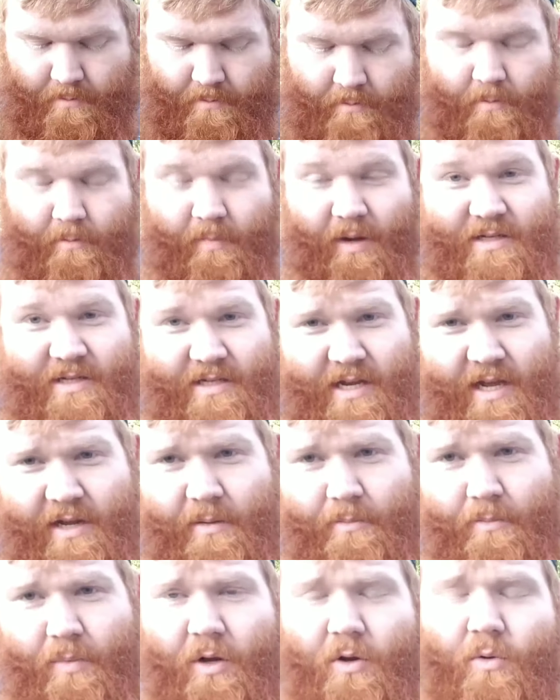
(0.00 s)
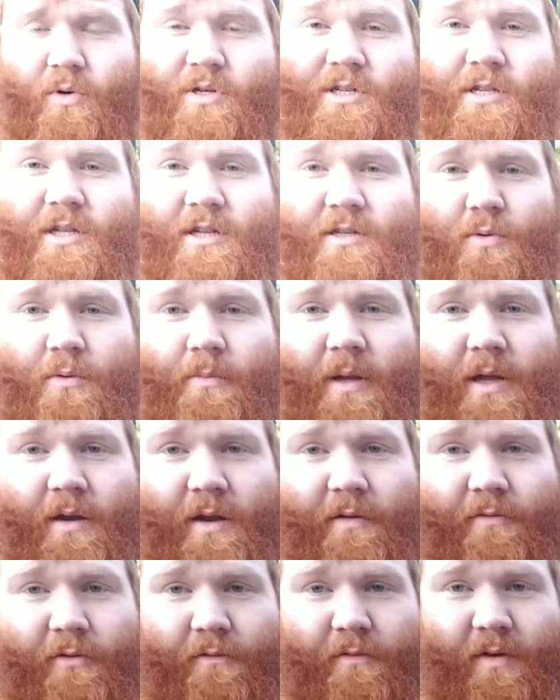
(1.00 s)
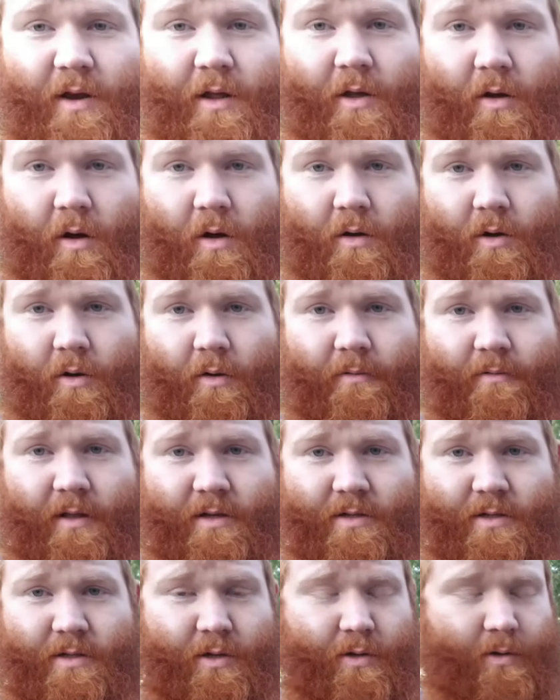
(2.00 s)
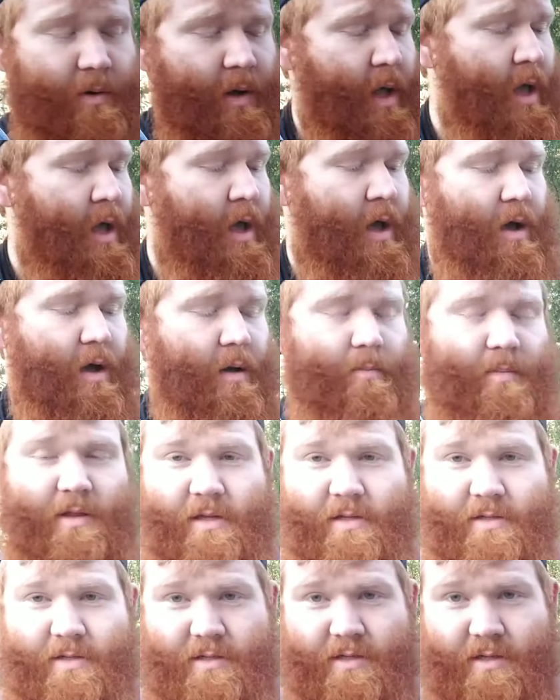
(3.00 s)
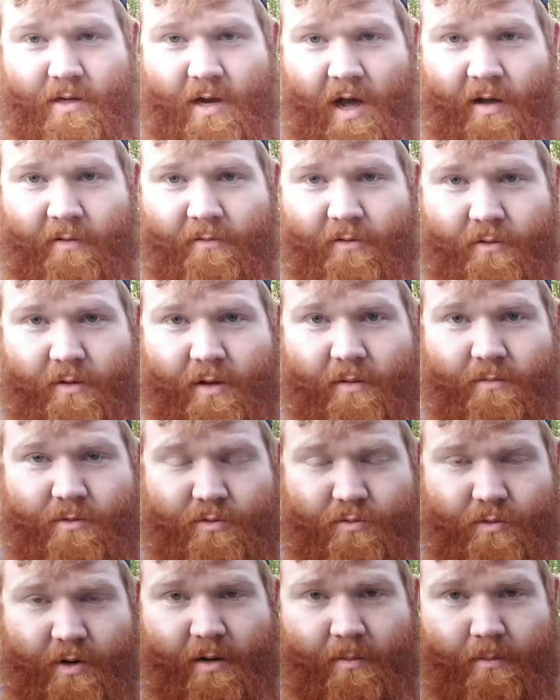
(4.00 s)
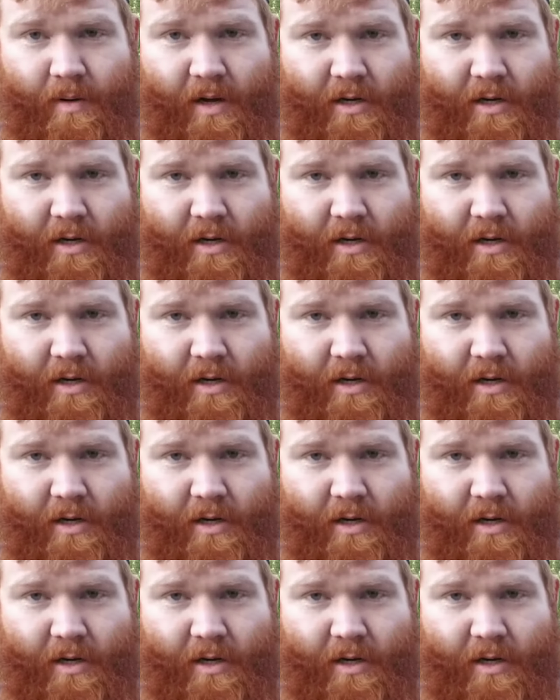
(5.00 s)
my second book, which this will be a different video. I'll go over this too. But this is a novel that was written by